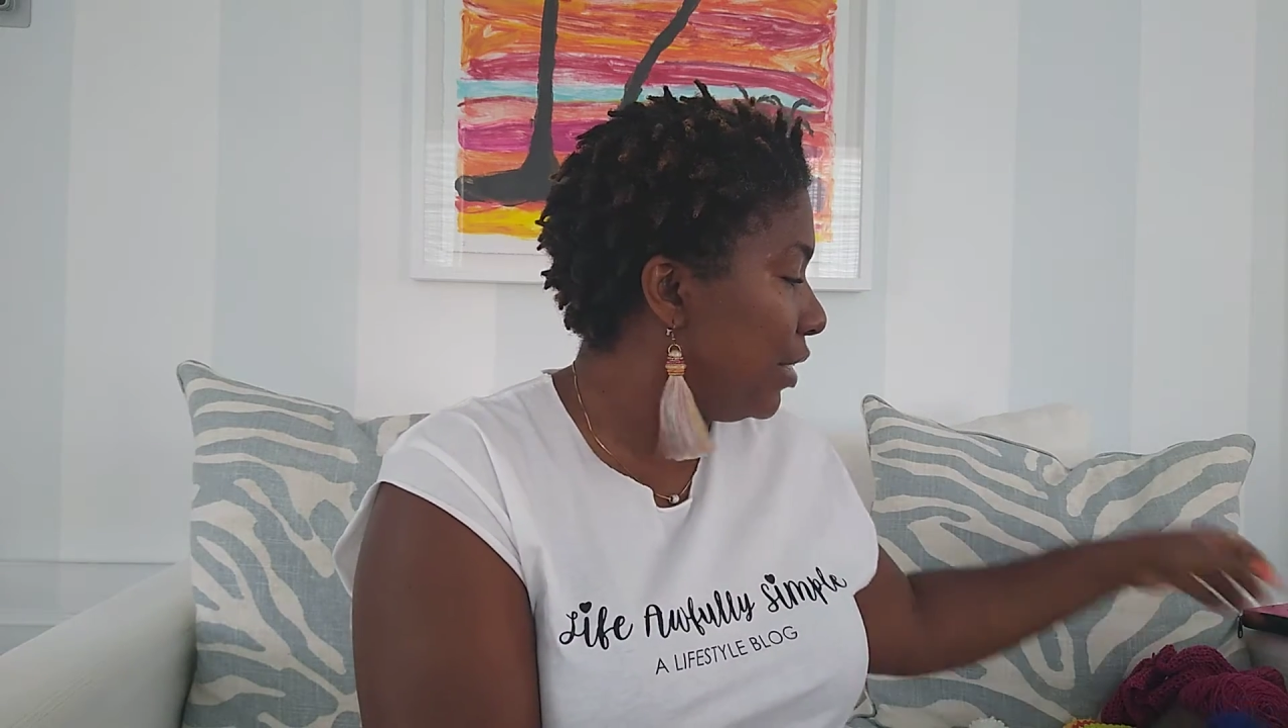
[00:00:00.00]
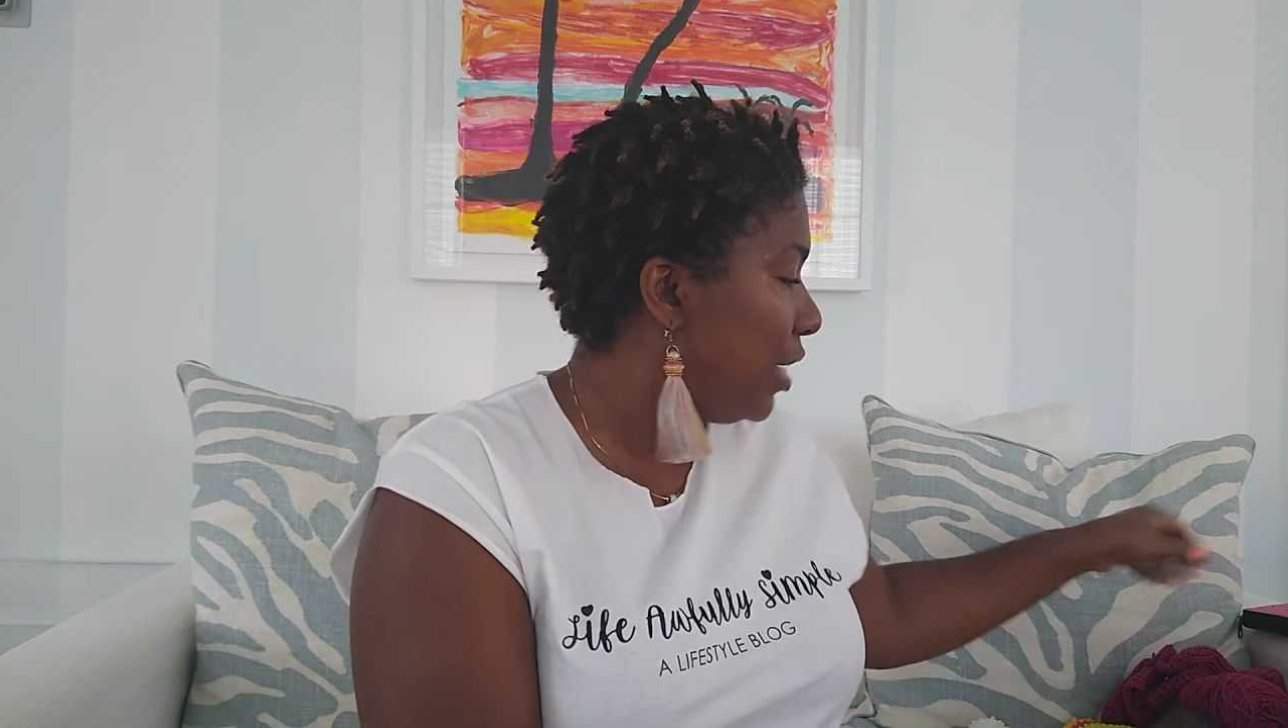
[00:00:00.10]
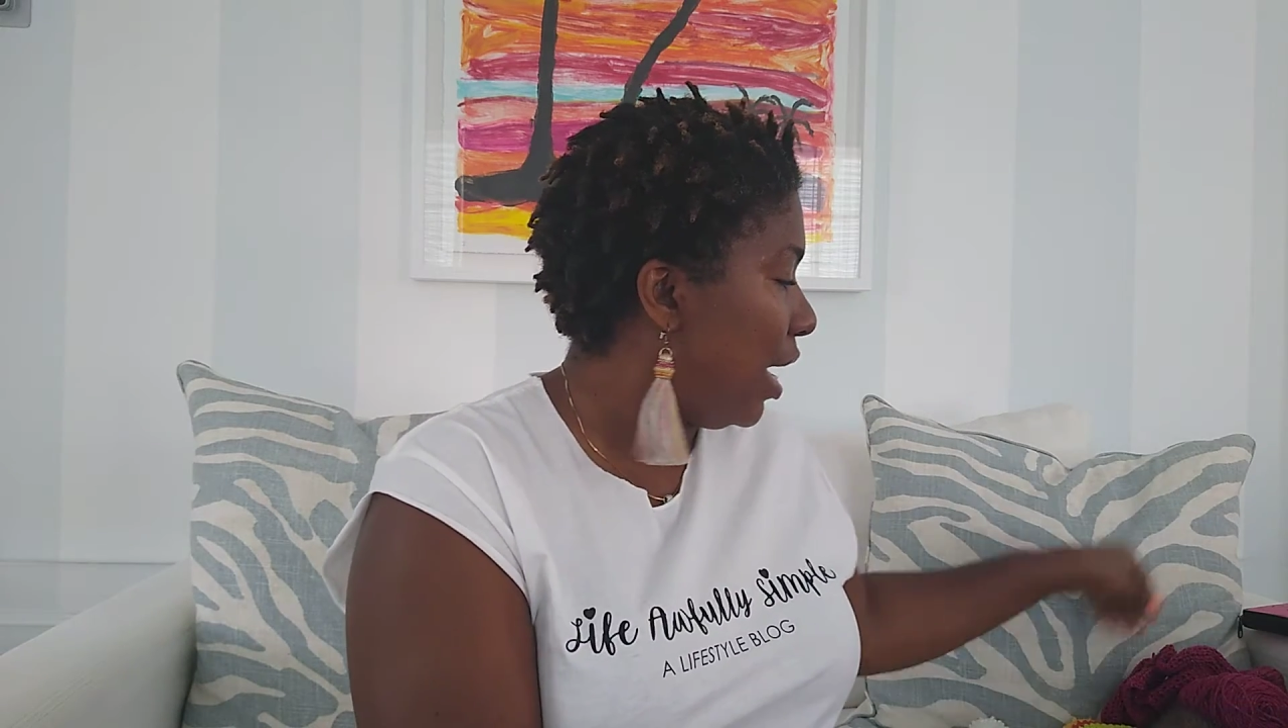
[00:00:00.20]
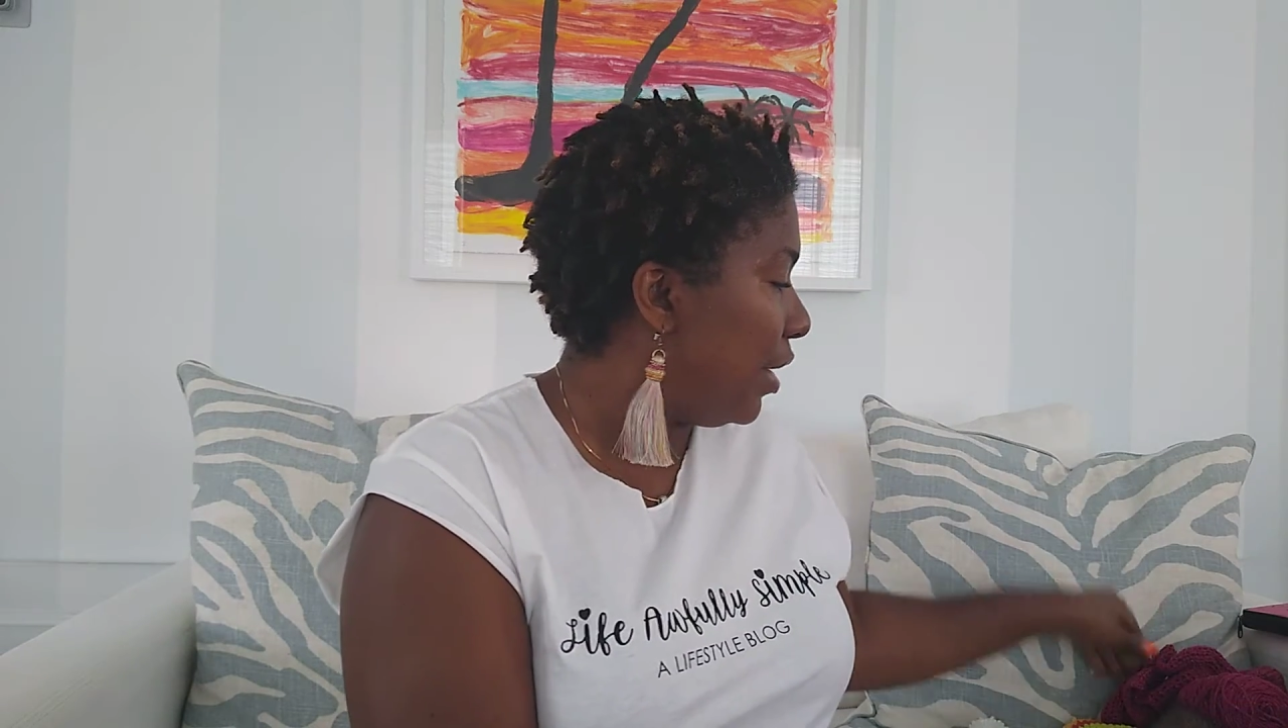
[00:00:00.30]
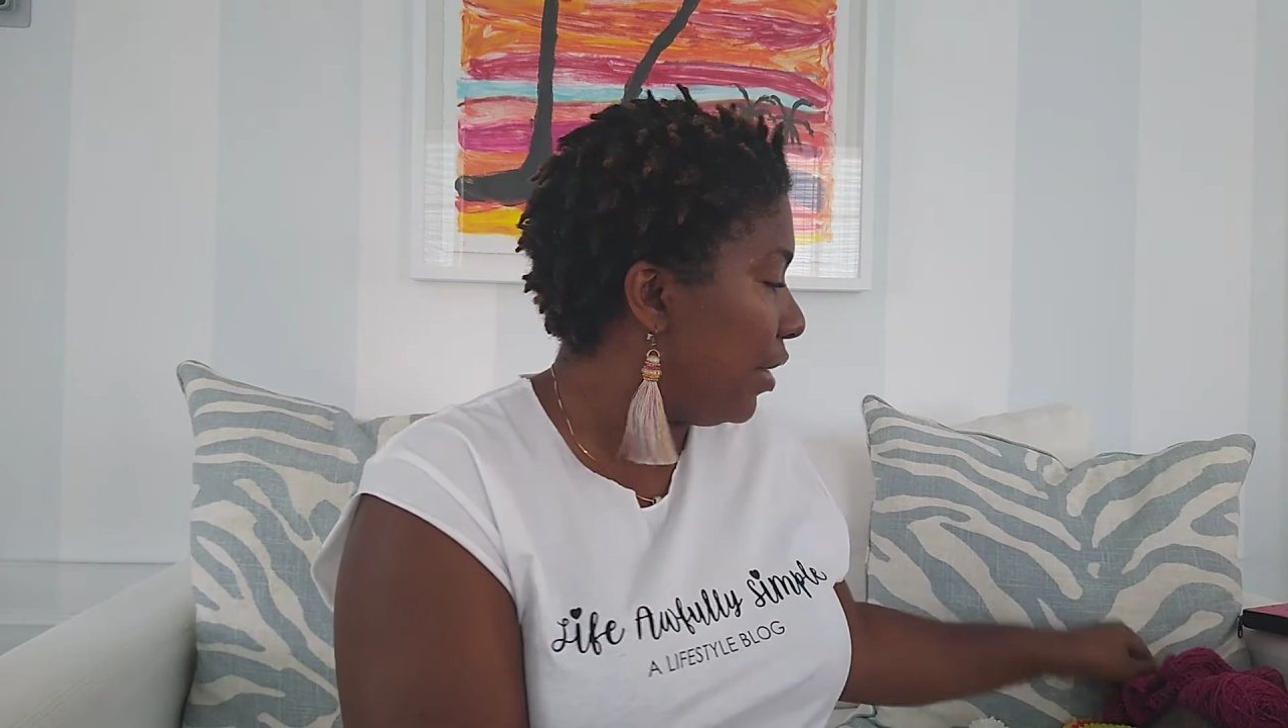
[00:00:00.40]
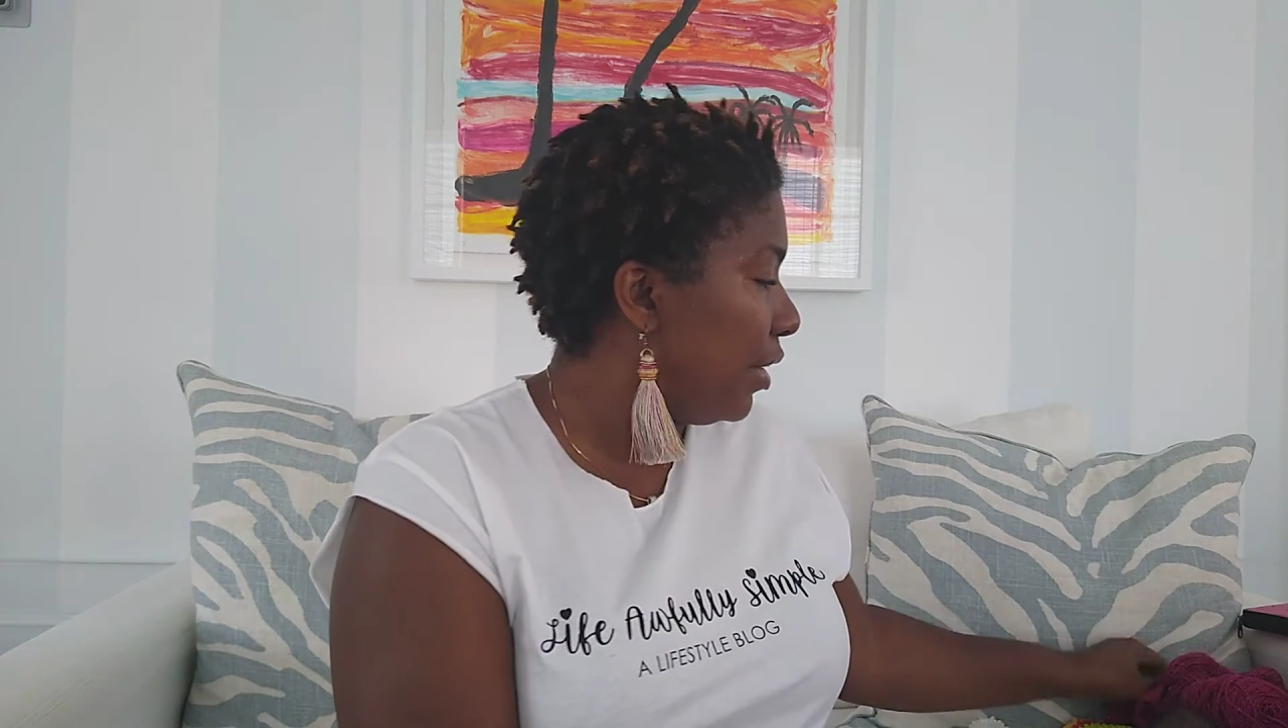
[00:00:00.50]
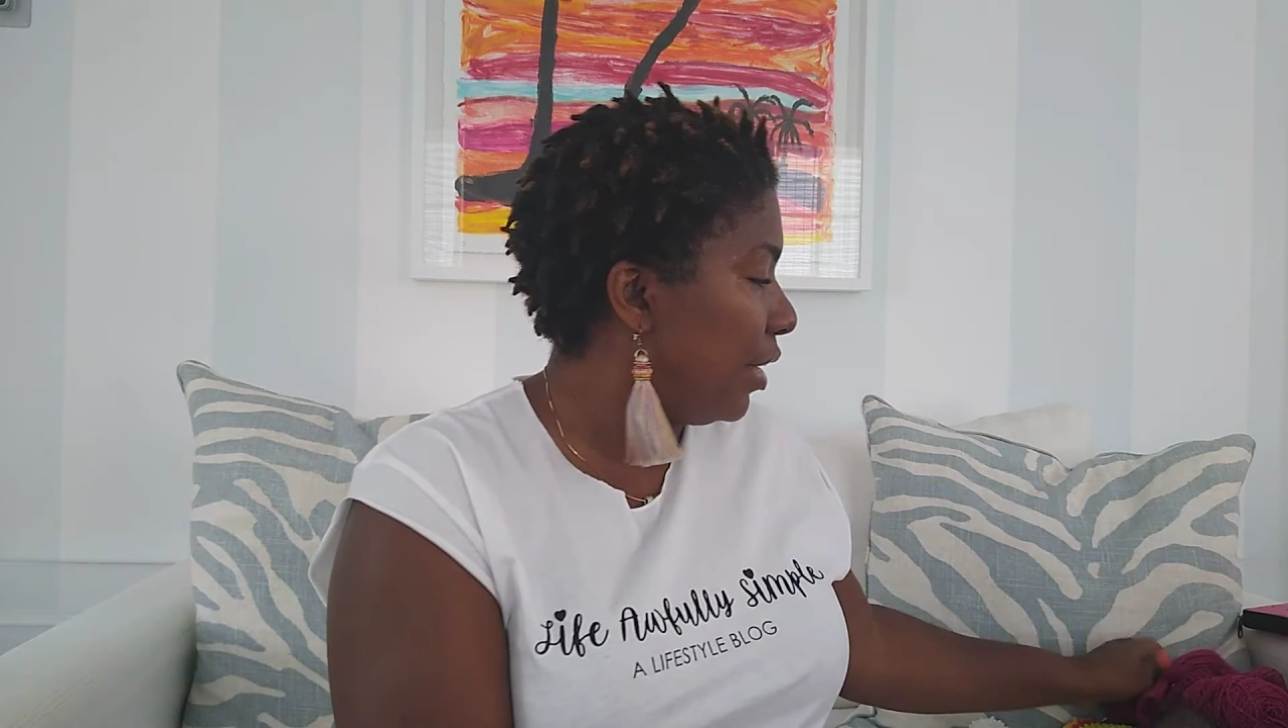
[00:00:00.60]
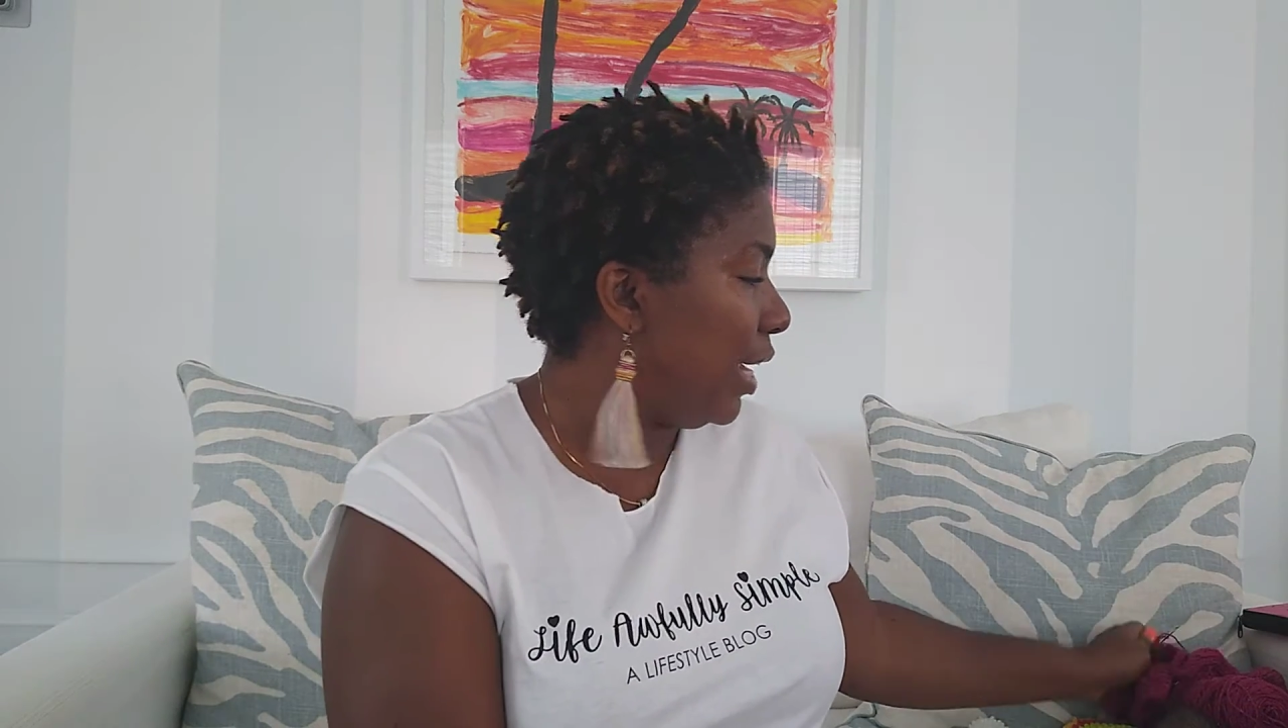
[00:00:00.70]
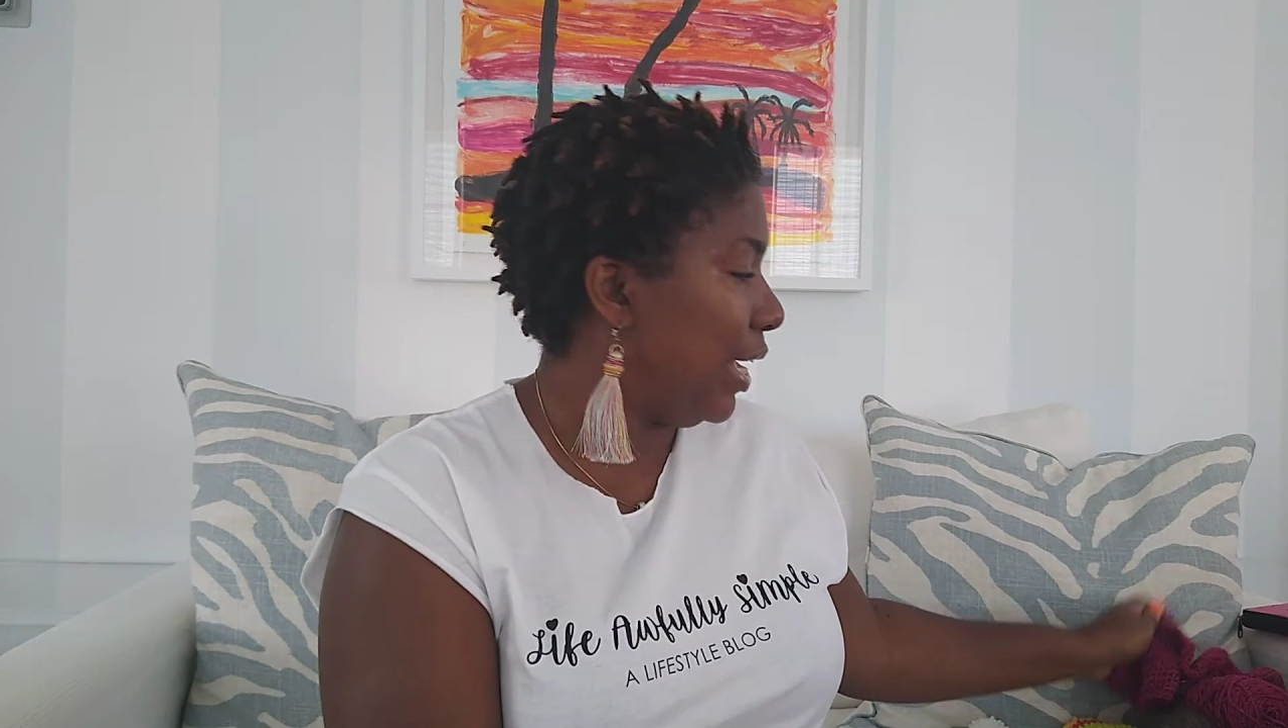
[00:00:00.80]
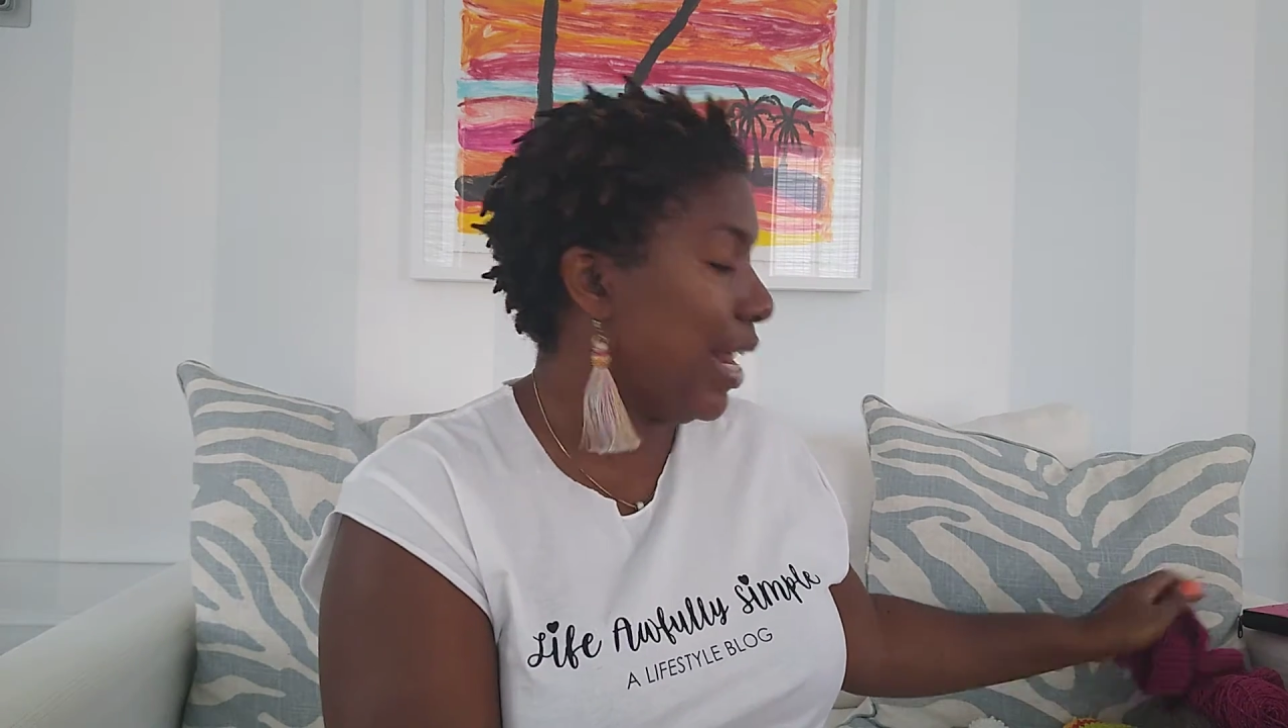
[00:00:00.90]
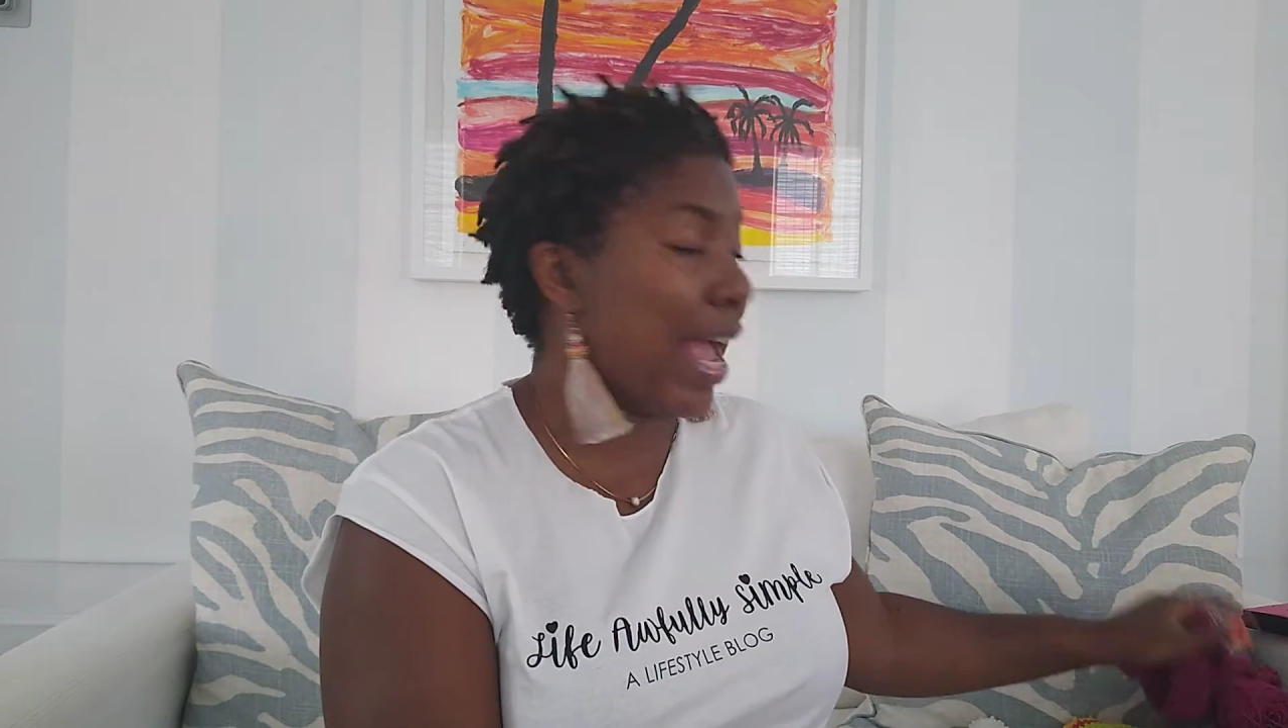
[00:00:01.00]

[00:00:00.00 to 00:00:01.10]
daughter had